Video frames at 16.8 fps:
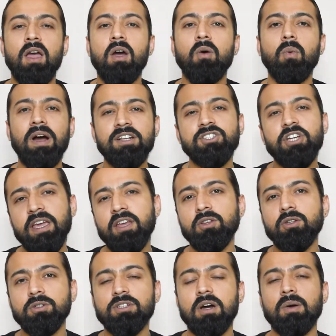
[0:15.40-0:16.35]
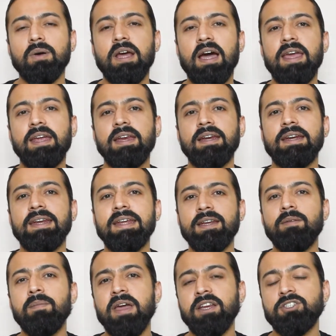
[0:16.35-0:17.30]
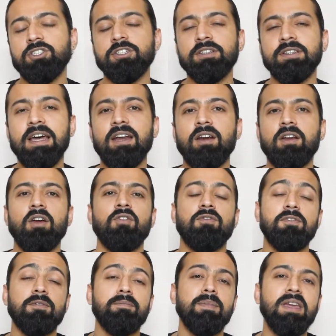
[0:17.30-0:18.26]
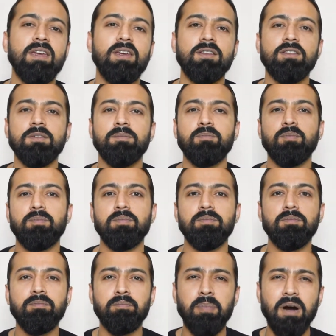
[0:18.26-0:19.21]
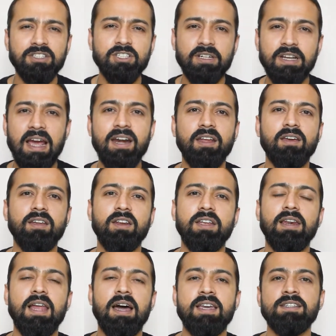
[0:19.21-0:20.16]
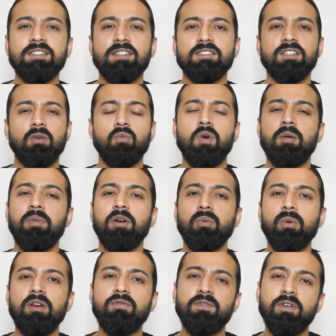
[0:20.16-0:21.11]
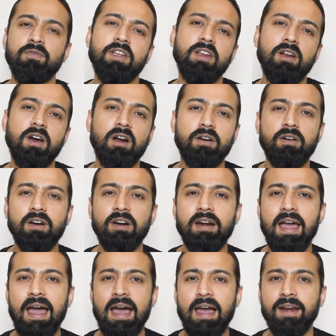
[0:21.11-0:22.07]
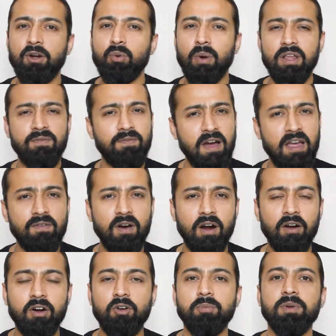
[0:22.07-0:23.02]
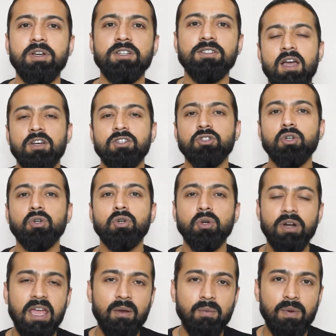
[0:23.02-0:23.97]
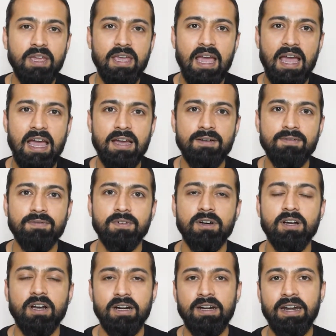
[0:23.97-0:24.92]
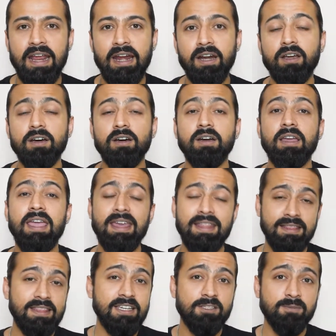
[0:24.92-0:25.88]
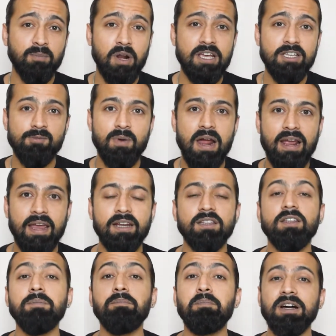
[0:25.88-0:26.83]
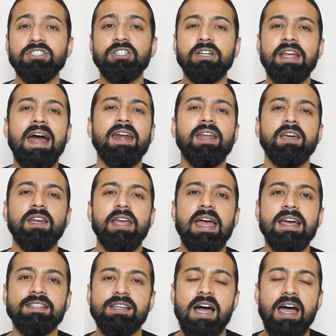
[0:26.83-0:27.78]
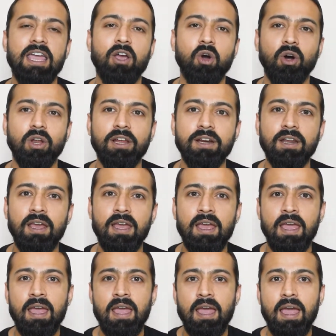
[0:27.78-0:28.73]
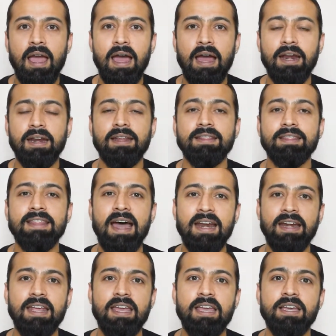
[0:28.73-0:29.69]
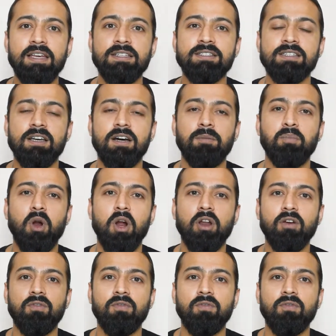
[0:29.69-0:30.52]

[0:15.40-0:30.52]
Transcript: While checking those out, I did mention that for me, the budget category lies somewhere between 1500 and 2500 rupees. So today we have a contender in this price bracket, the budget category as I call it. And that is a product